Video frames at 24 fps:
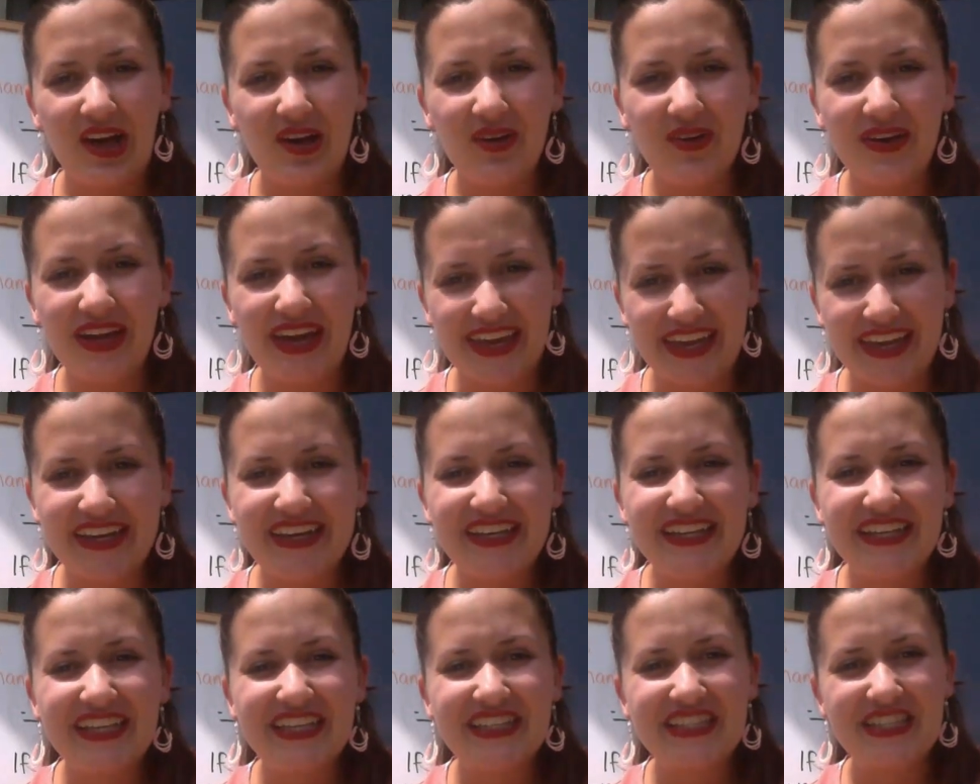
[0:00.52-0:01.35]
Okay,
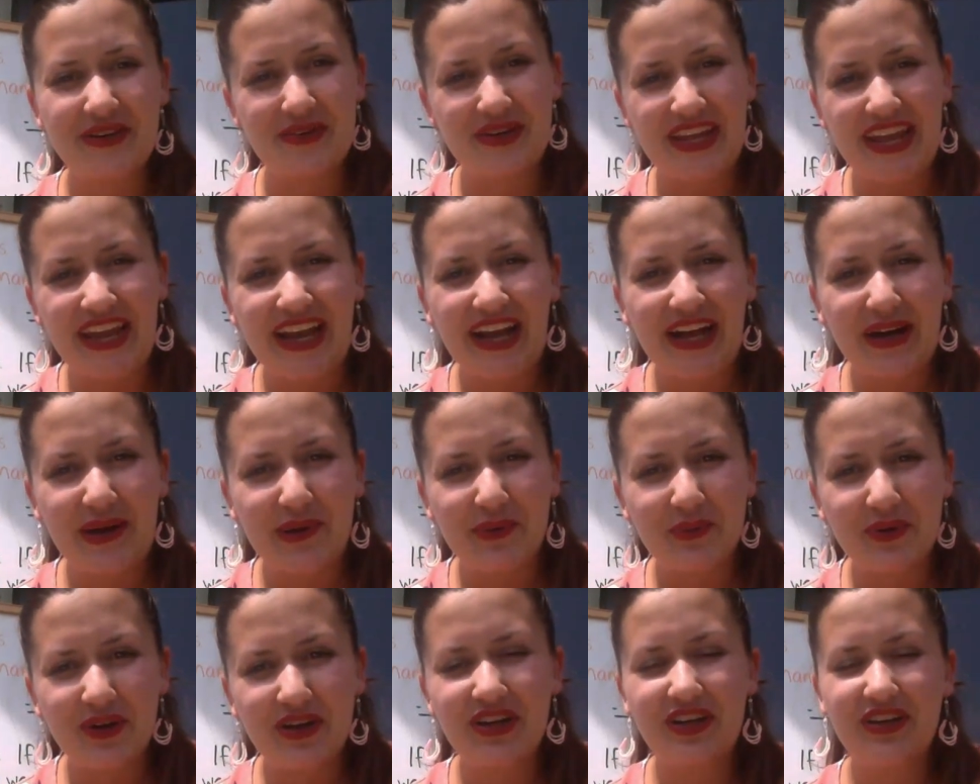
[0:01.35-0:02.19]
so now
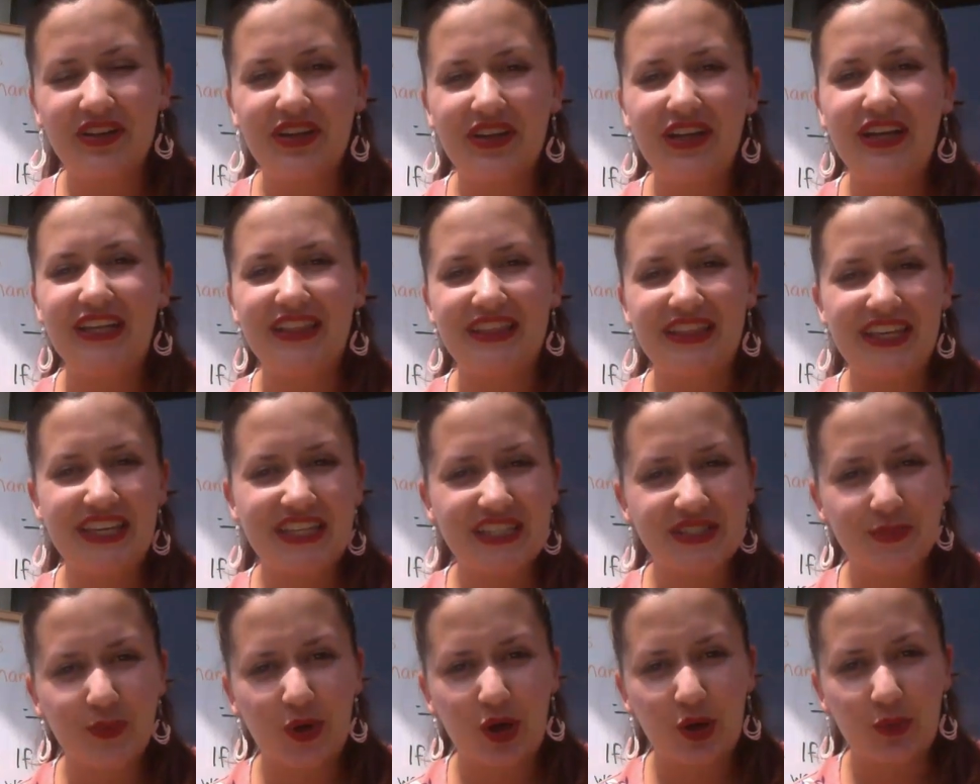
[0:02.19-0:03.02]
we're going to look at
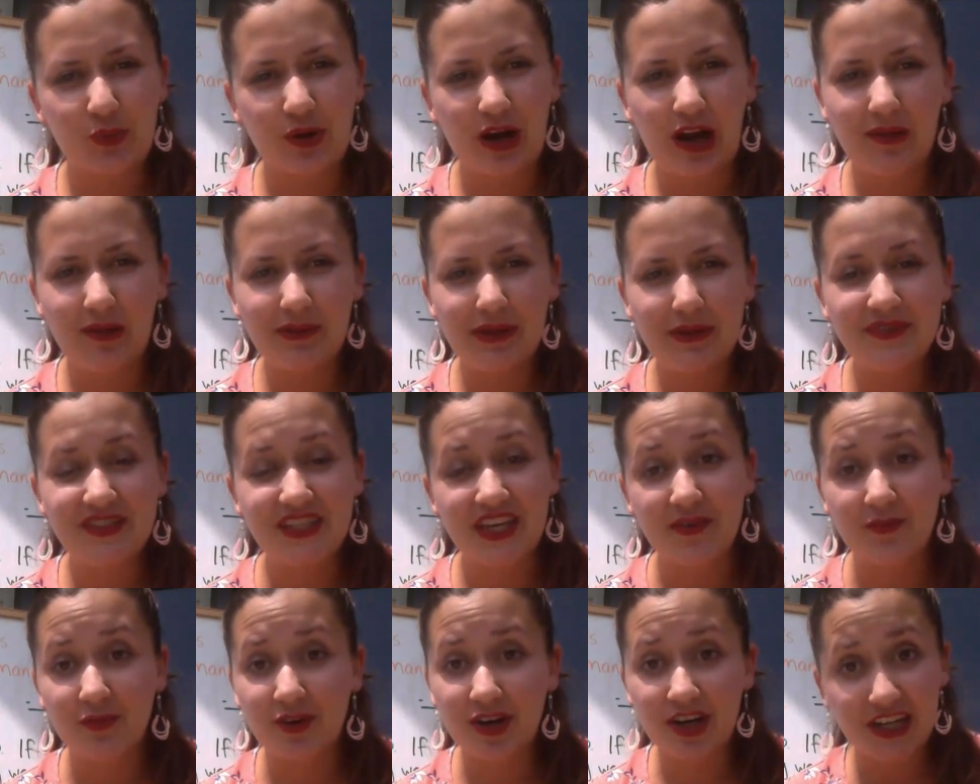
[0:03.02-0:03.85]
these word problems
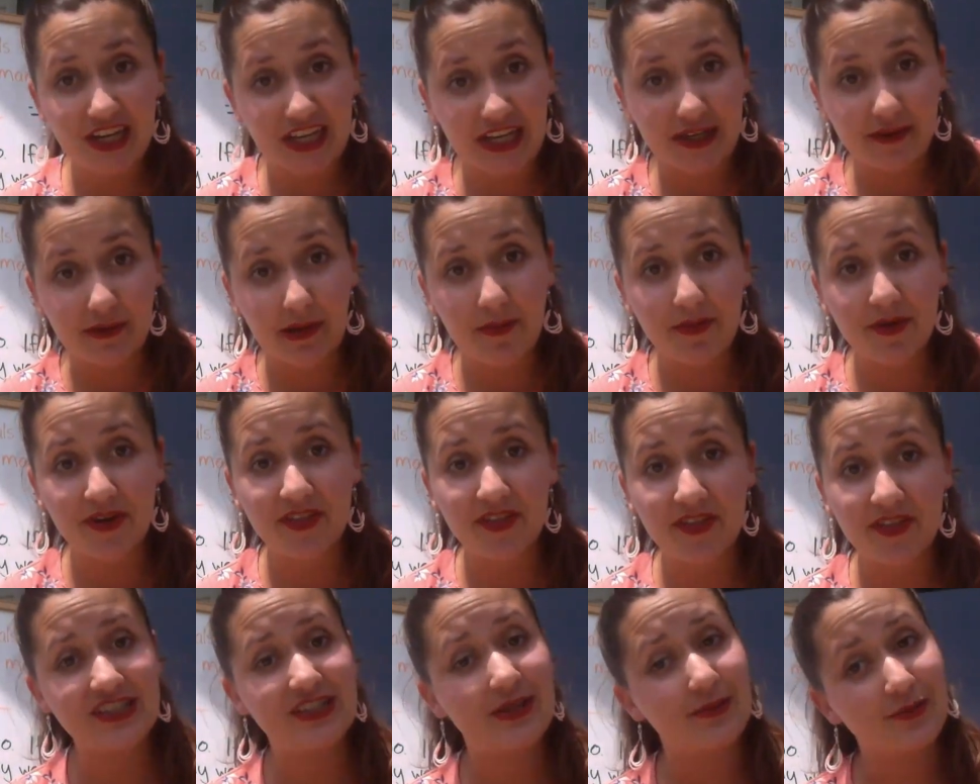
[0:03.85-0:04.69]
and we're going to come up with
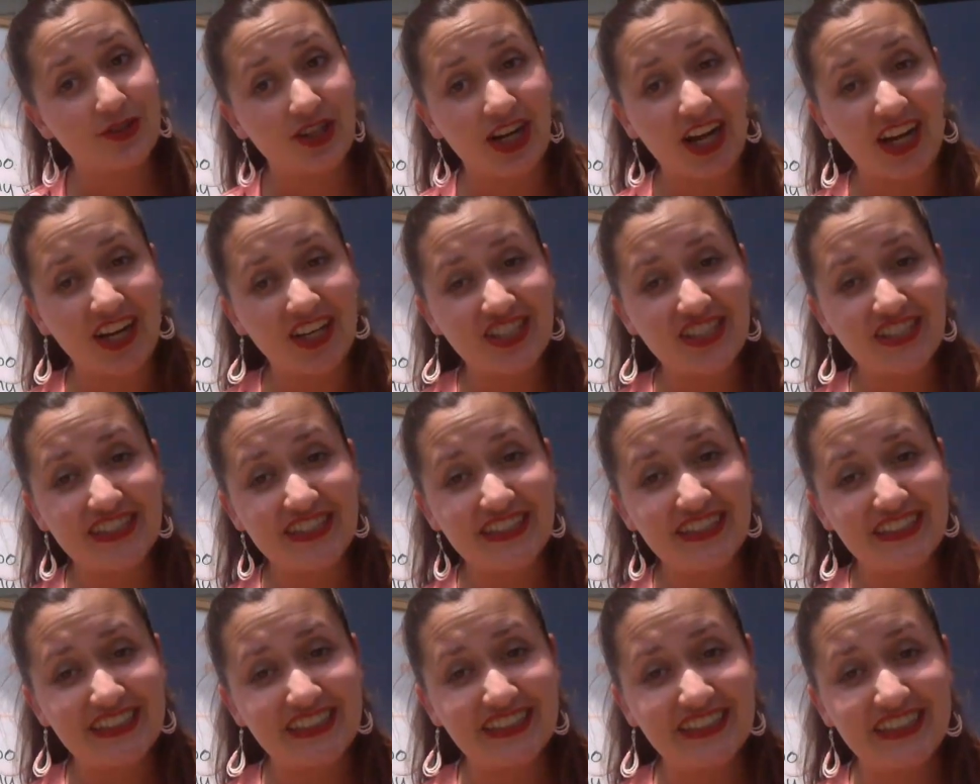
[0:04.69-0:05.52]
our subtraction
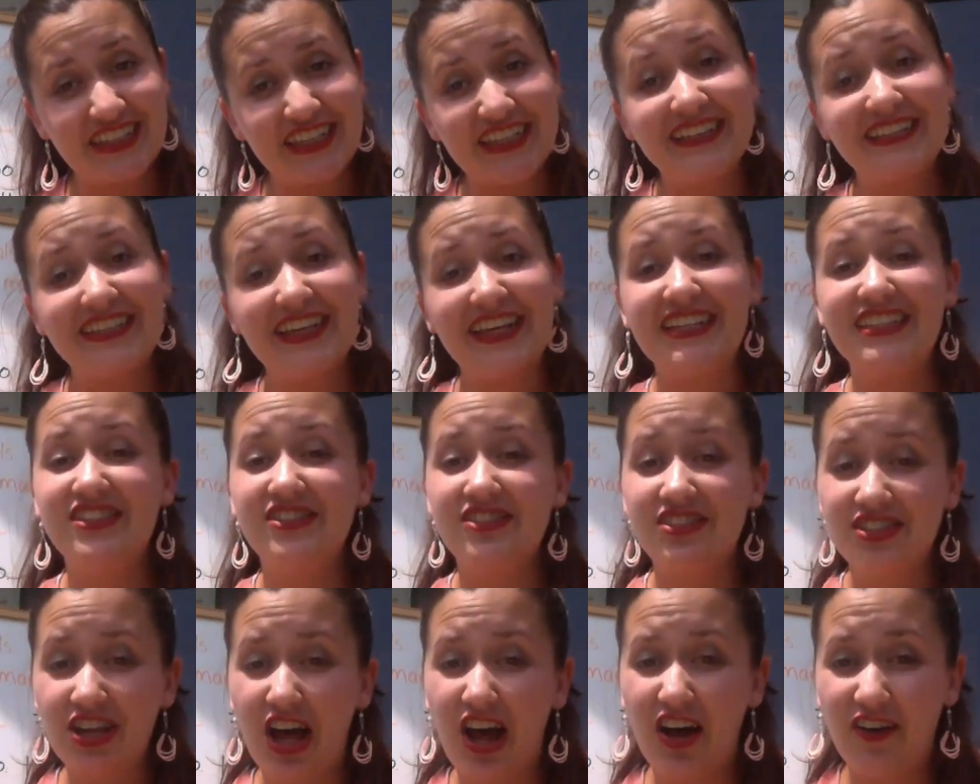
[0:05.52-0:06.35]
sentences and
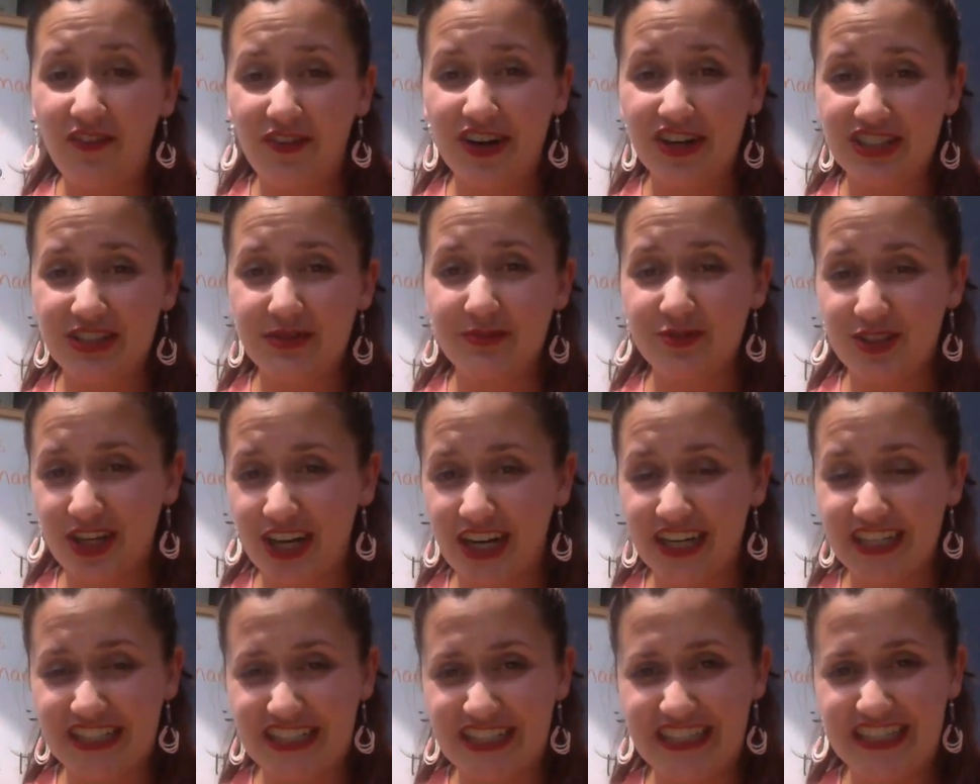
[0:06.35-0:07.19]
solve our
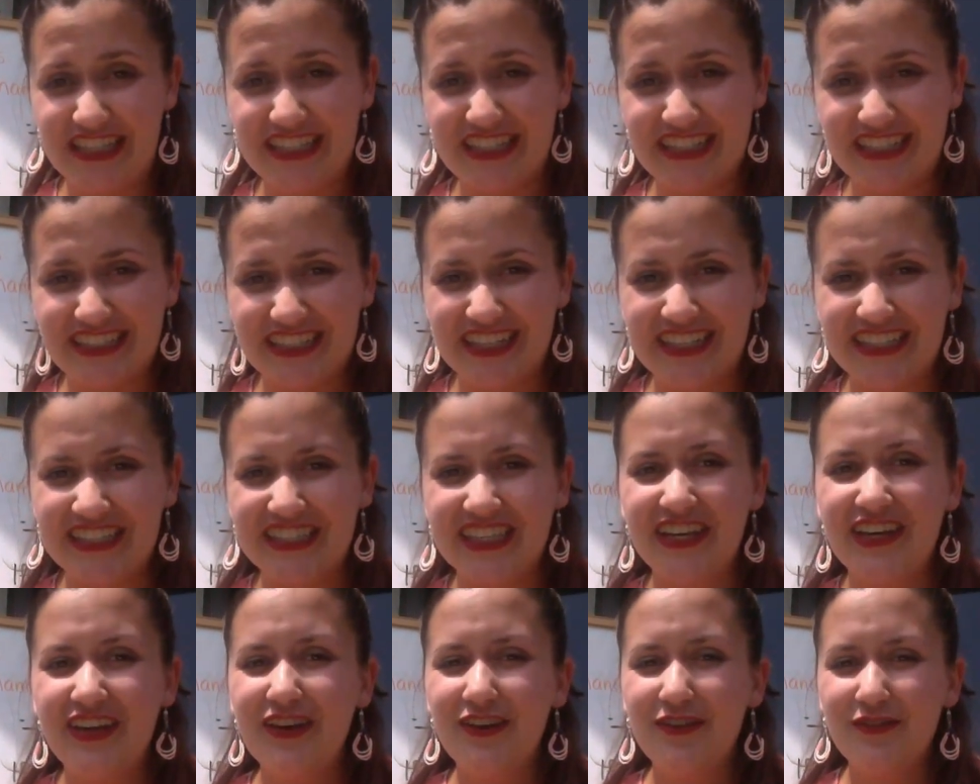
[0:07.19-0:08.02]
subtraction sentences
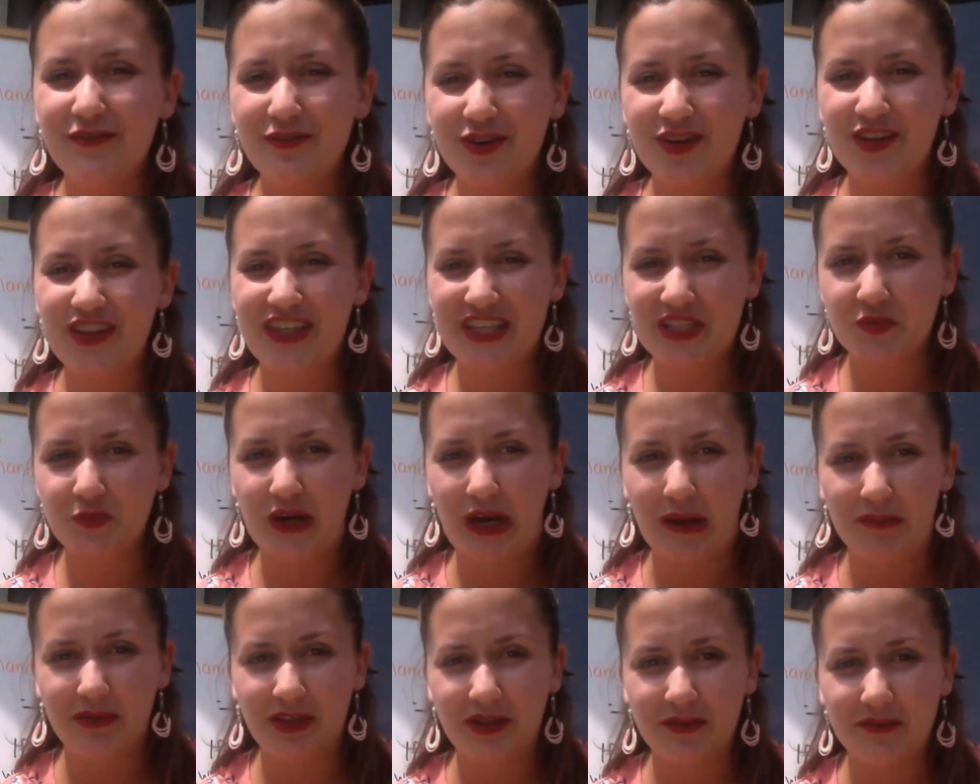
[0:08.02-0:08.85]
for these
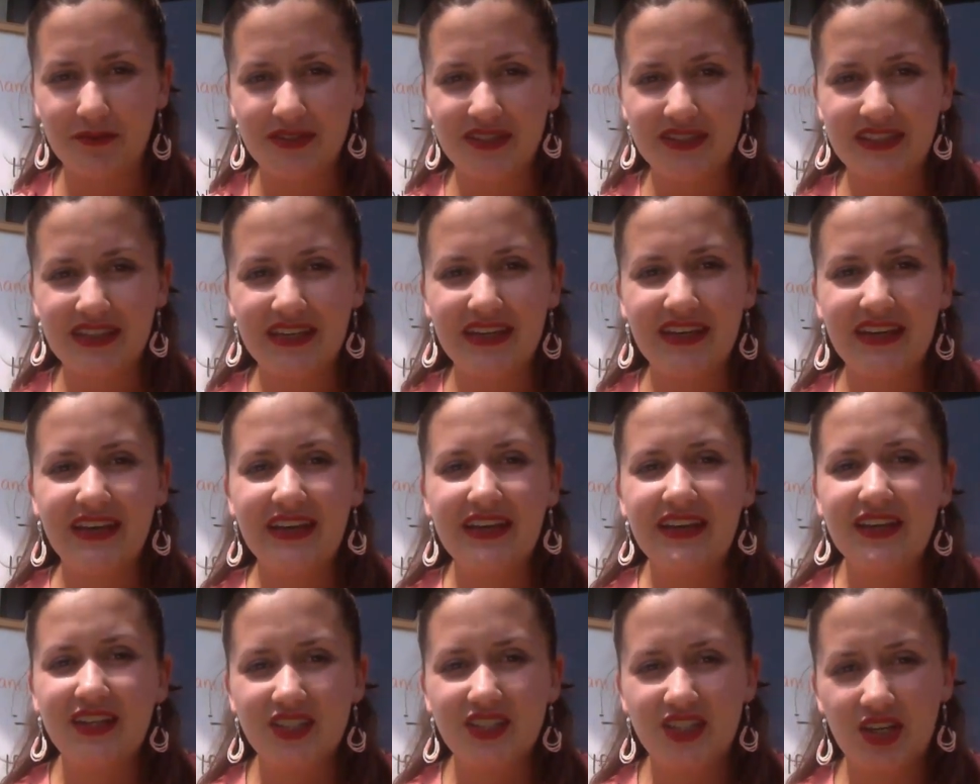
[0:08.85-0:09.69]
problems.
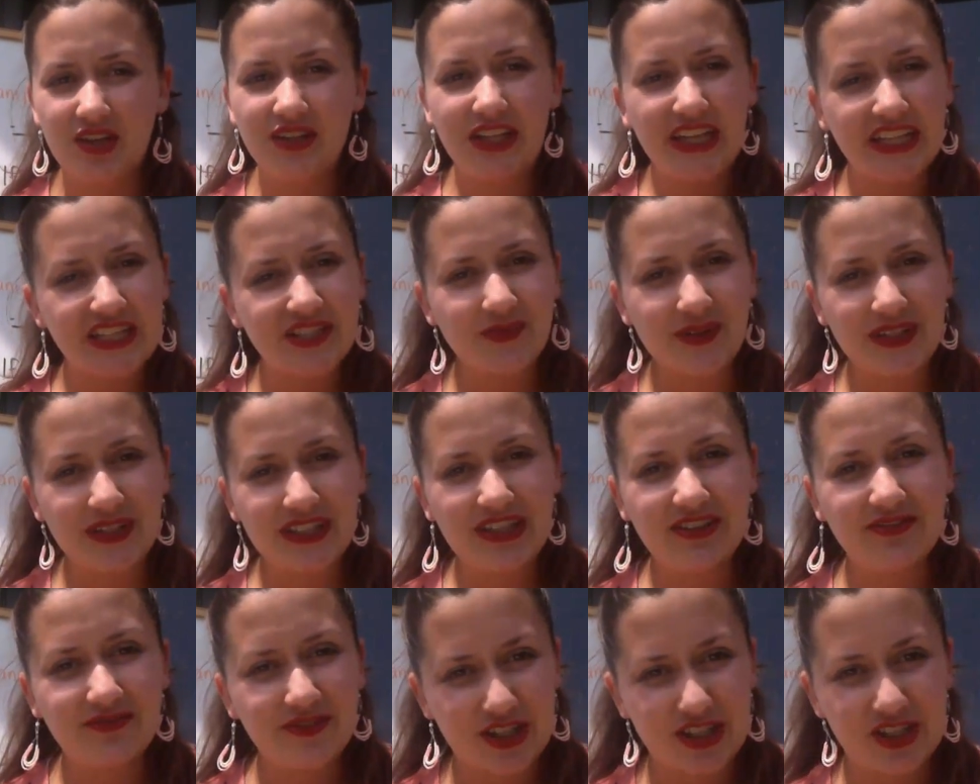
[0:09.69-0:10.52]
So let's read
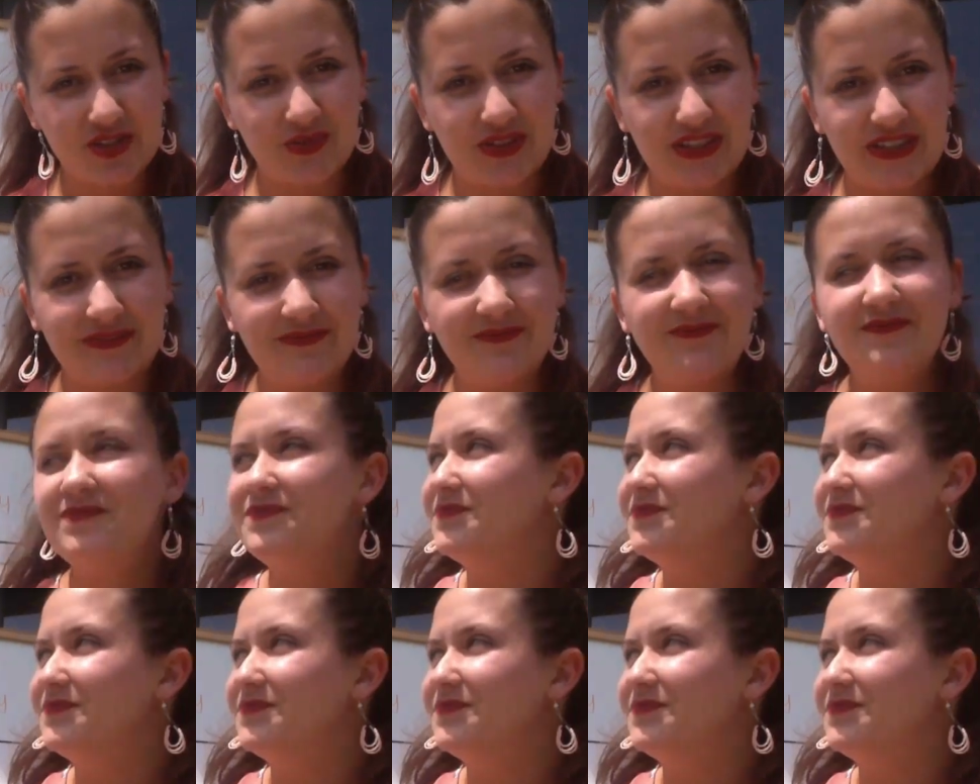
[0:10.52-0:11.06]
the first one.